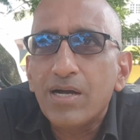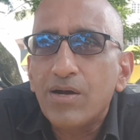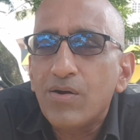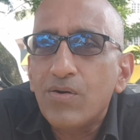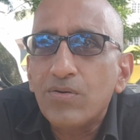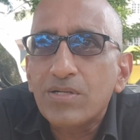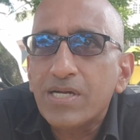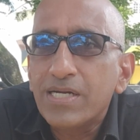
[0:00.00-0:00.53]

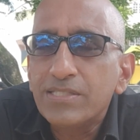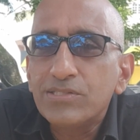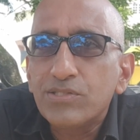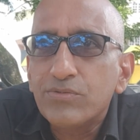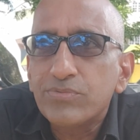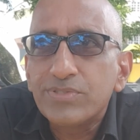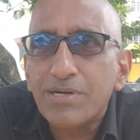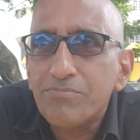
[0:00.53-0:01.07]
All kinds
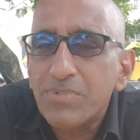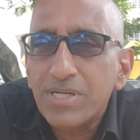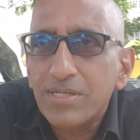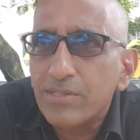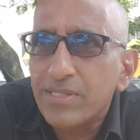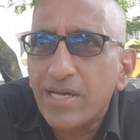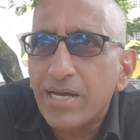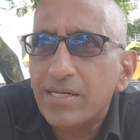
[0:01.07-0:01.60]
of
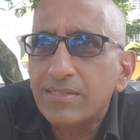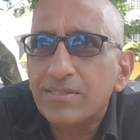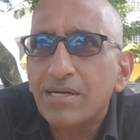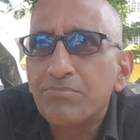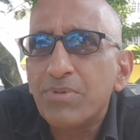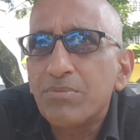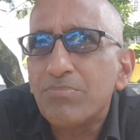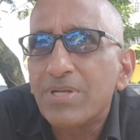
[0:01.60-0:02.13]
sambal. Their
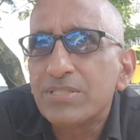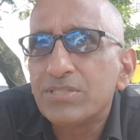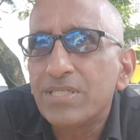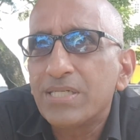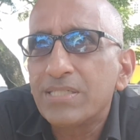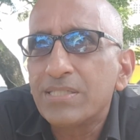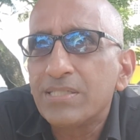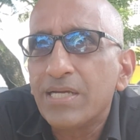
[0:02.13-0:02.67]
sambal
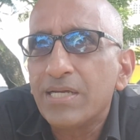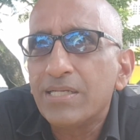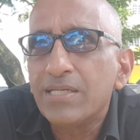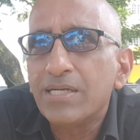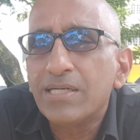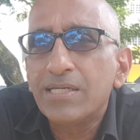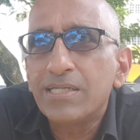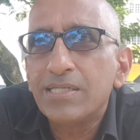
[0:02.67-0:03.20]
belacan and
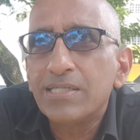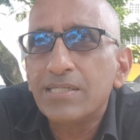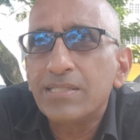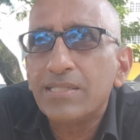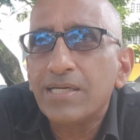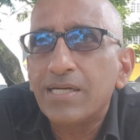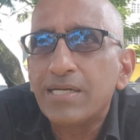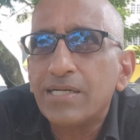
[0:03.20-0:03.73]

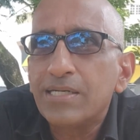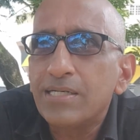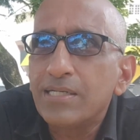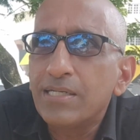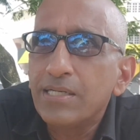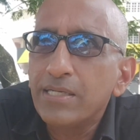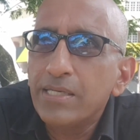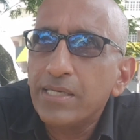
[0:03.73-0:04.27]
their
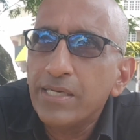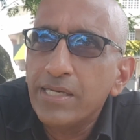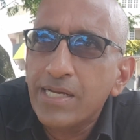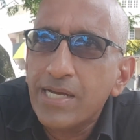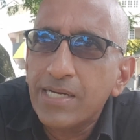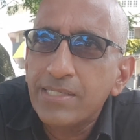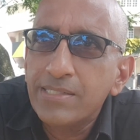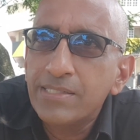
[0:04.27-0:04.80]

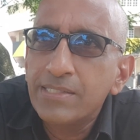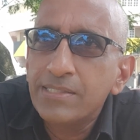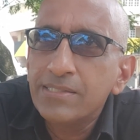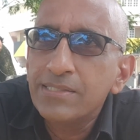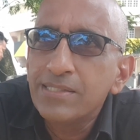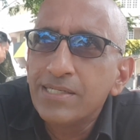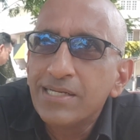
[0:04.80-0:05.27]
ikan